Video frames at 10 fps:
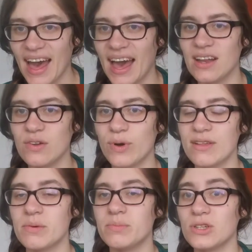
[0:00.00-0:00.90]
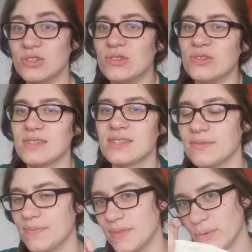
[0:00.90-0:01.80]
and one of the
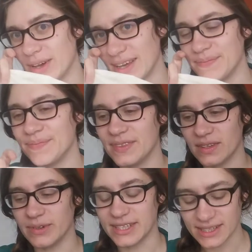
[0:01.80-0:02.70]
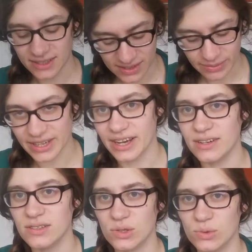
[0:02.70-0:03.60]
modules that we
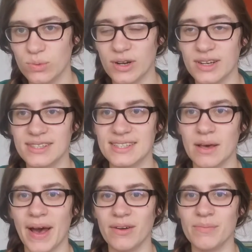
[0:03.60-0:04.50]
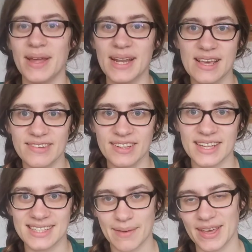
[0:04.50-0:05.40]
learned was about medieval
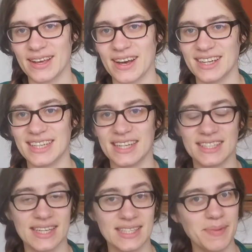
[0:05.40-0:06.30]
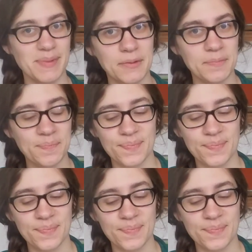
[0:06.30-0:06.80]
Islamic architecture in Spain,